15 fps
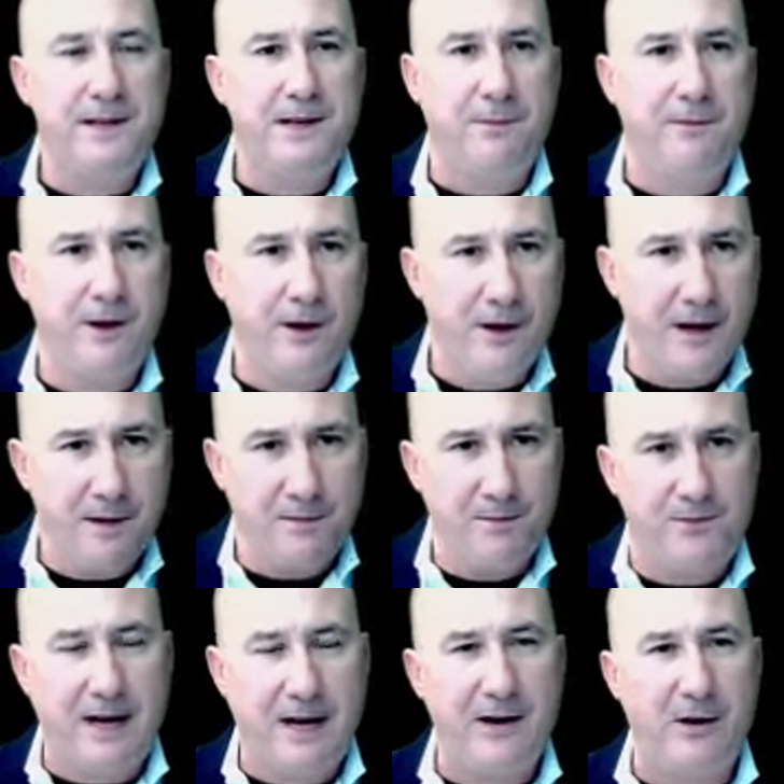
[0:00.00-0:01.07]
I'm very
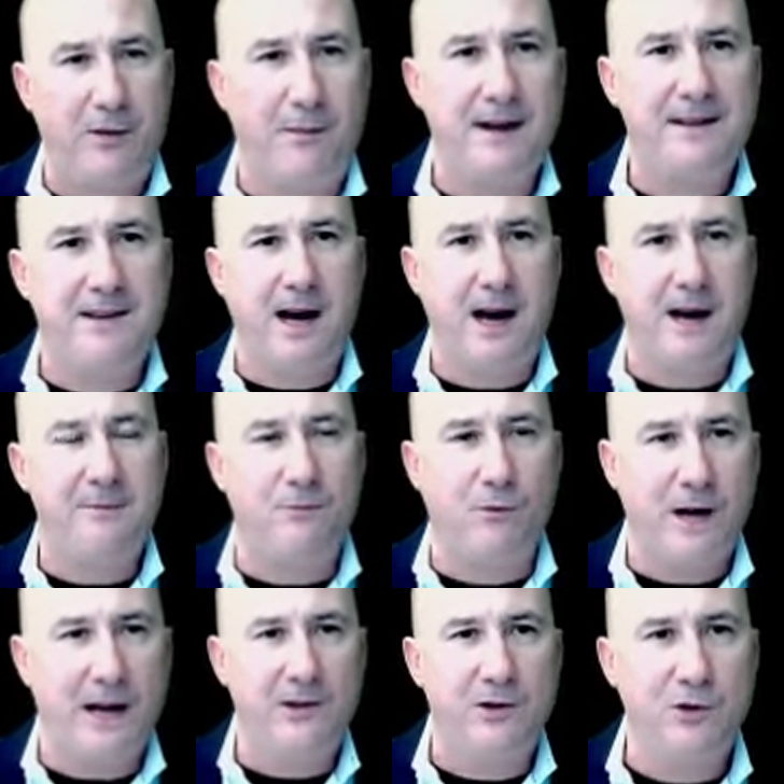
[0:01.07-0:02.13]
tight on my time when
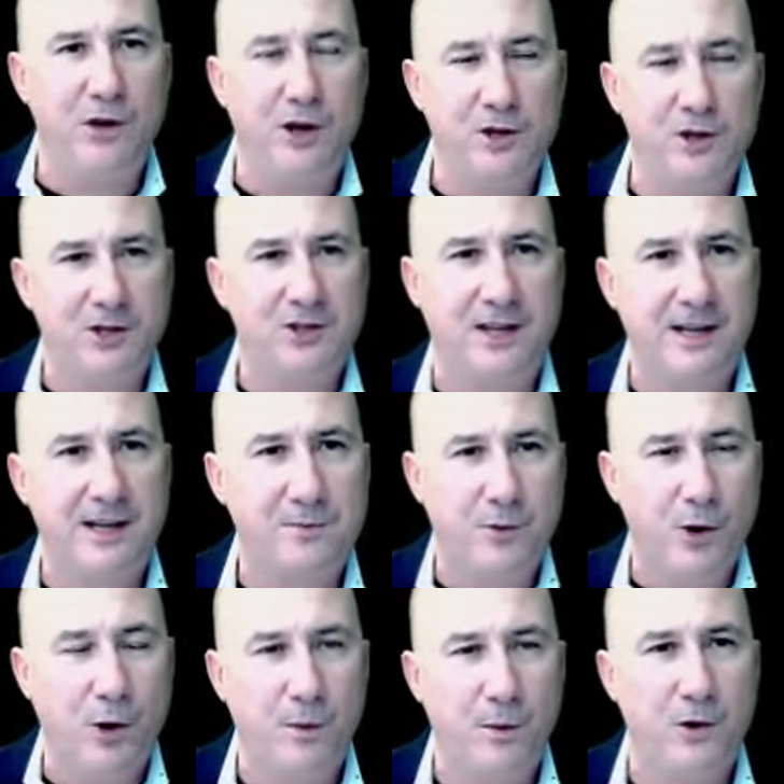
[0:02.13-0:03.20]
I do those, because it is
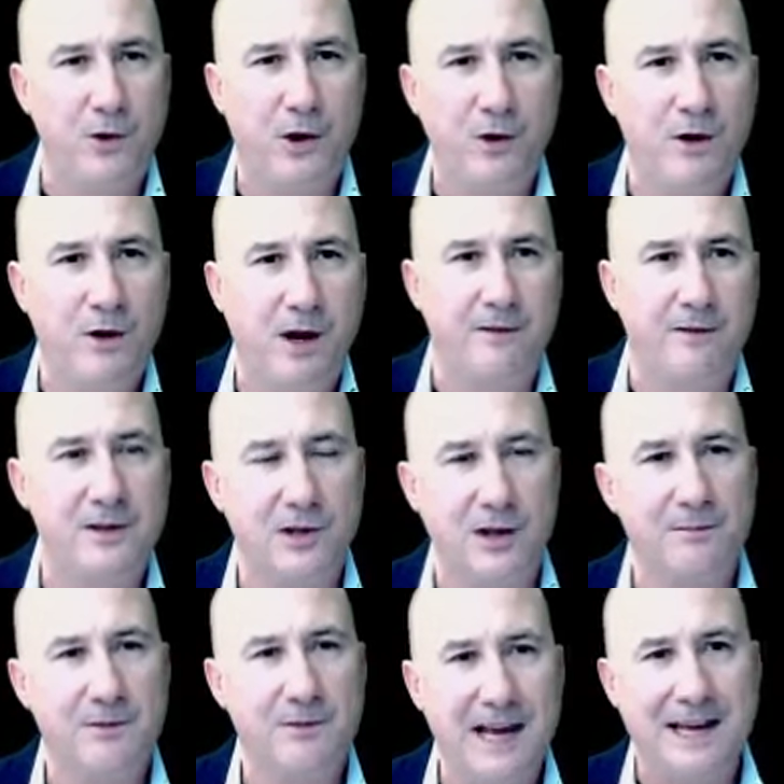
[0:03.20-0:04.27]
pro bono. Obviously, I'm
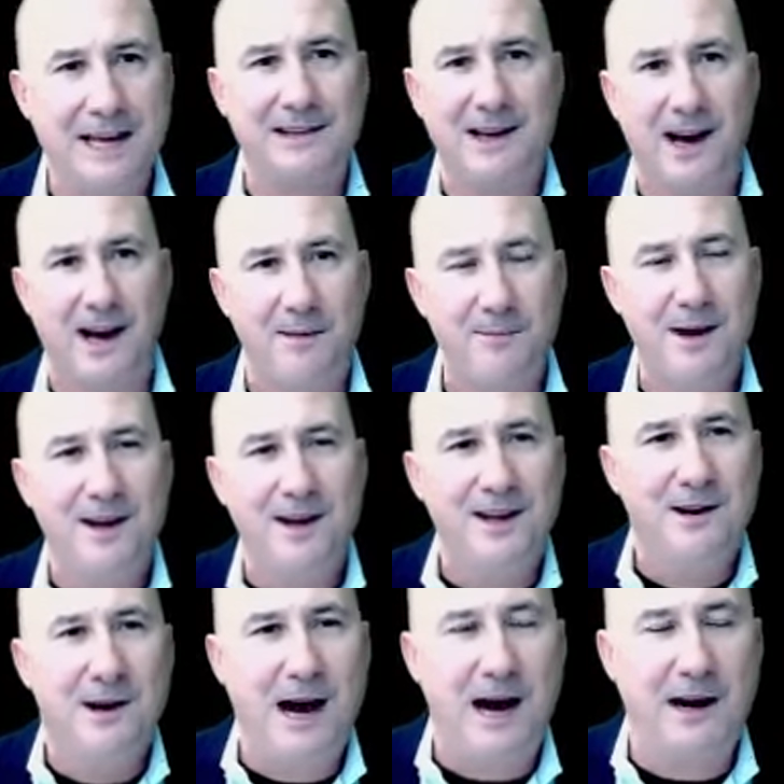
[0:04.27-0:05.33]
taking time
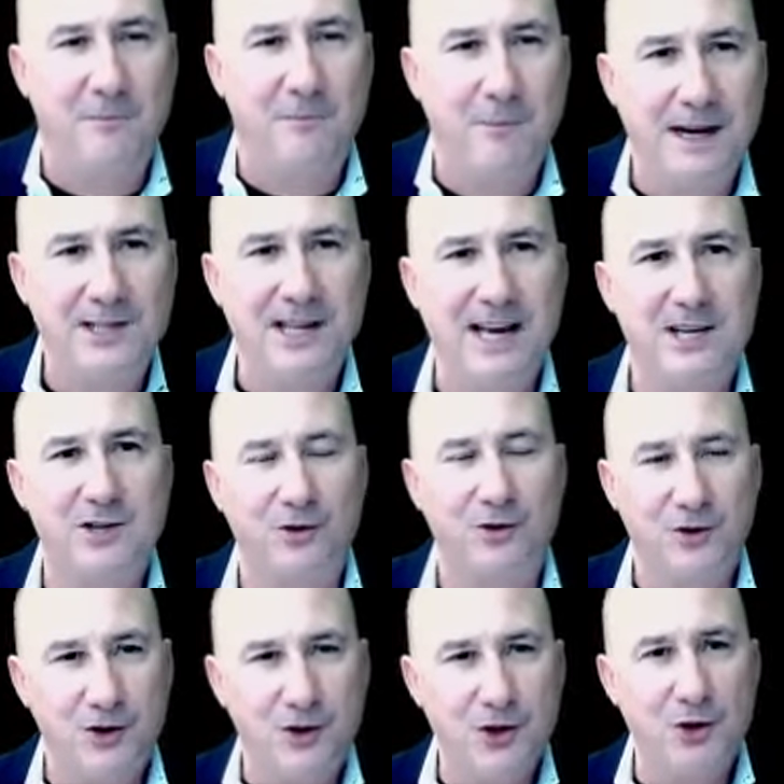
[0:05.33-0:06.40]
out of my schedule to
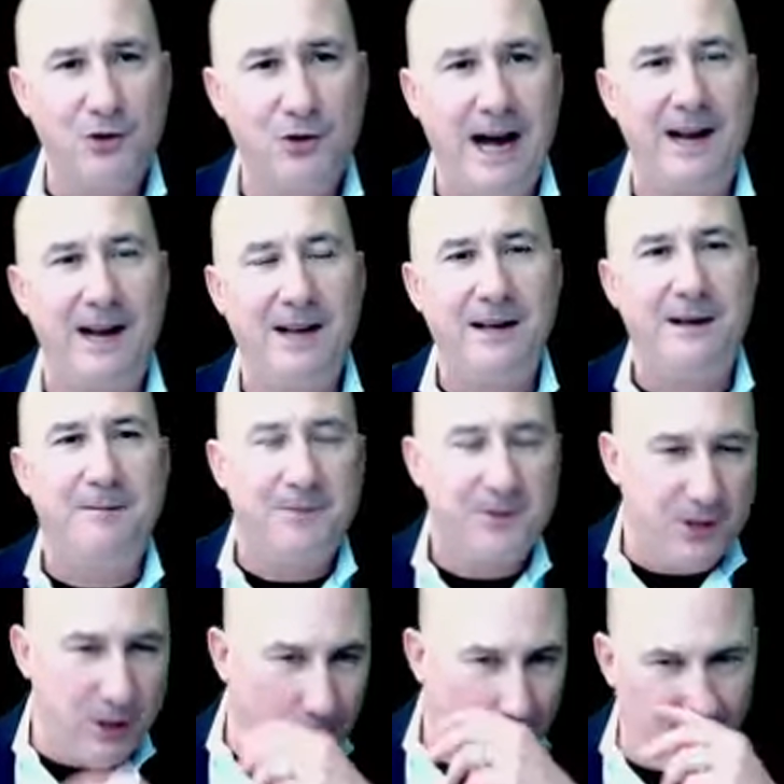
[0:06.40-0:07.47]
do that.
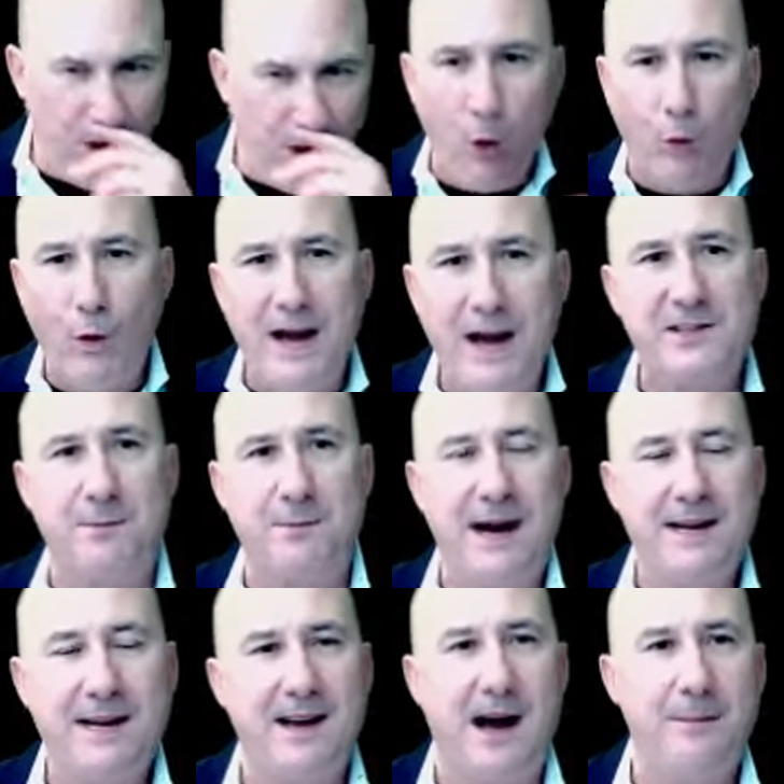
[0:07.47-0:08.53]
So don't waste my
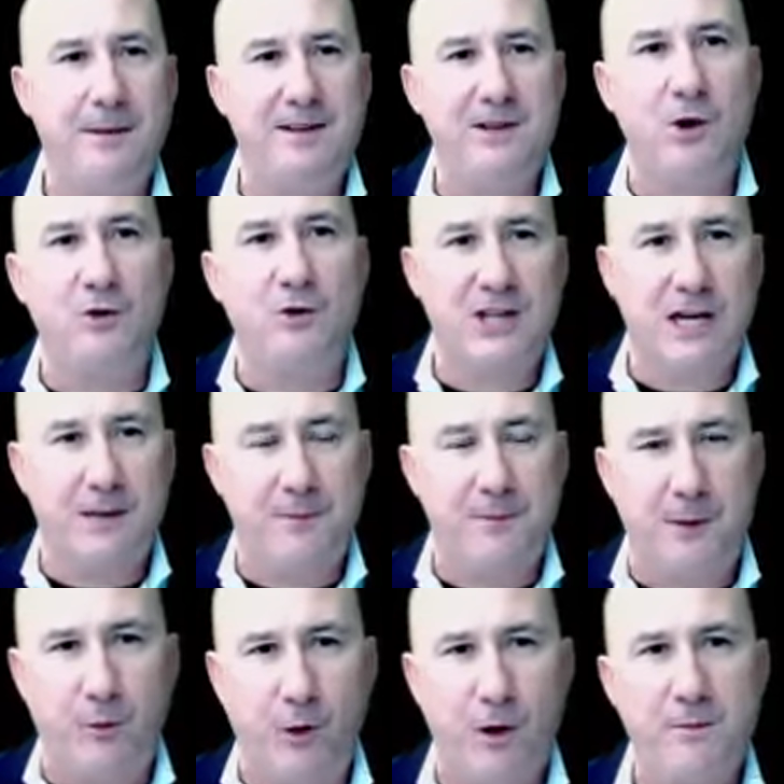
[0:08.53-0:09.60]
time and don't set up an
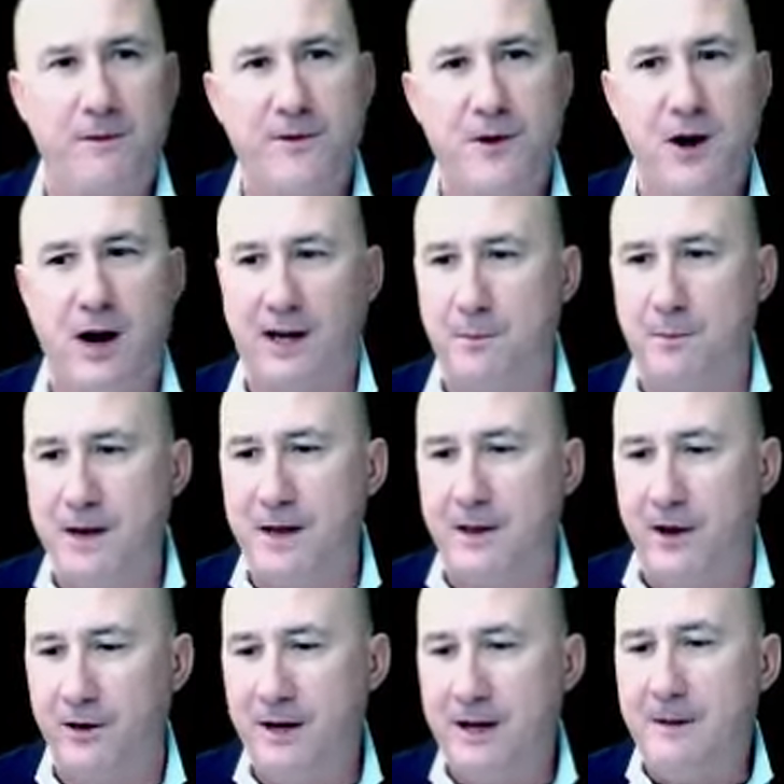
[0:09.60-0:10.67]
appointment if you're not going to be there.